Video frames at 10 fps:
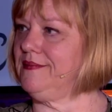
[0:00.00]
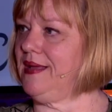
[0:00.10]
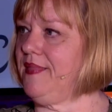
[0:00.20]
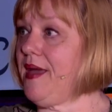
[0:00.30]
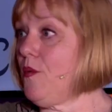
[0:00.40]

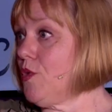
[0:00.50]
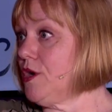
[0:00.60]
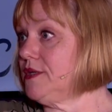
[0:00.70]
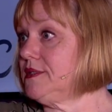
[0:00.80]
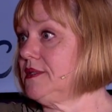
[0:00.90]
and that
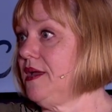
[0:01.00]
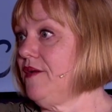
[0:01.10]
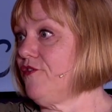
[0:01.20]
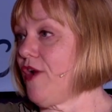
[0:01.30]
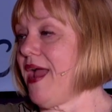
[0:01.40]
works
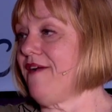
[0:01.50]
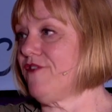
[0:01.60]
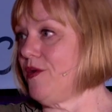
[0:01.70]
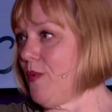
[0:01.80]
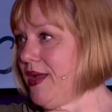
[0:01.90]
for
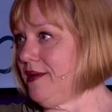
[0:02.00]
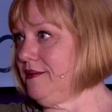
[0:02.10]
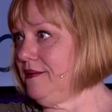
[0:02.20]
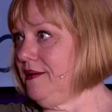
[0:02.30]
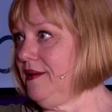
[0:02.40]

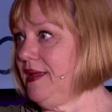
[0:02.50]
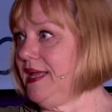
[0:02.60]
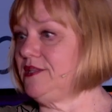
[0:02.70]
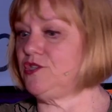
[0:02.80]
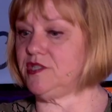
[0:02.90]
everyone.
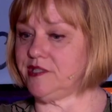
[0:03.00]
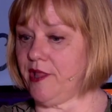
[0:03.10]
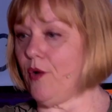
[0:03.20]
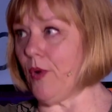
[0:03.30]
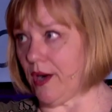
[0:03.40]
It's just
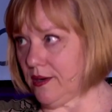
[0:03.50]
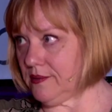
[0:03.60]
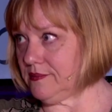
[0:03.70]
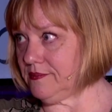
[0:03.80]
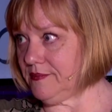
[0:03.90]
slower.
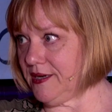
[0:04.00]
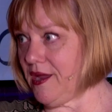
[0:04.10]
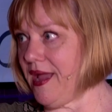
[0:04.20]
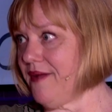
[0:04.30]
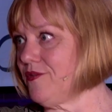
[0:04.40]
Yeah. And
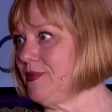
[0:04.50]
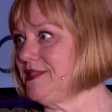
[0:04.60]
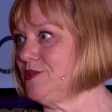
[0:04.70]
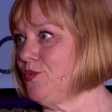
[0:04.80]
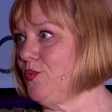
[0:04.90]
not
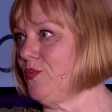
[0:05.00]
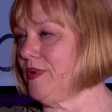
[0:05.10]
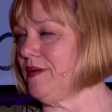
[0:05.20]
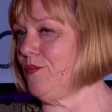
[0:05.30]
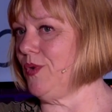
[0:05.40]
everyone's
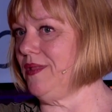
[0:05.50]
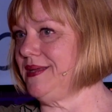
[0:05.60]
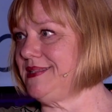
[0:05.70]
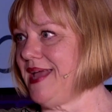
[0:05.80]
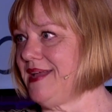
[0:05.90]

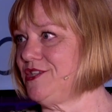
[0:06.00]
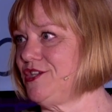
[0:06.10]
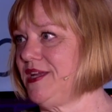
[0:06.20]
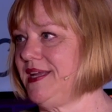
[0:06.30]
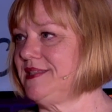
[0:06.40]
willing to
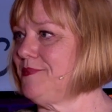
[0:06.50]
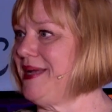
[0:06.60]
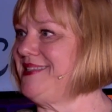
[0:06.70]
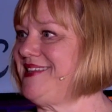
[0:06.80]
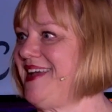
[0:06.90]
hitch. It's a
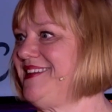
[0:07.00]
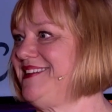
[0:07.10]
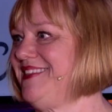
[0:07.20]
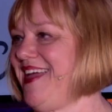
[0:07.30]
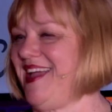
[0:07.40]
mindset
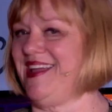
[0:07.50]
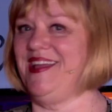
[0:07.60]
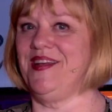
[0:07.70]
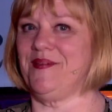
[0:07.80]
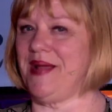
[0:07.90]
thing,
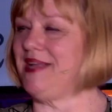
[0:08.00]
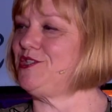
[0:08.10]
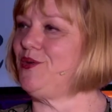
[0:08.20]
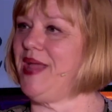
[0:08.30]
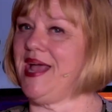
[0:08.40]
right?
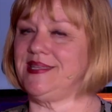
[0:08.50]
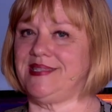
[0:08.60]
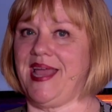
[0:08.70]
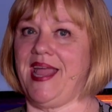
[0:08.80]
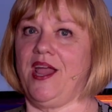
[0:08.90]
So you can't
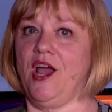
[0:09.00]
say,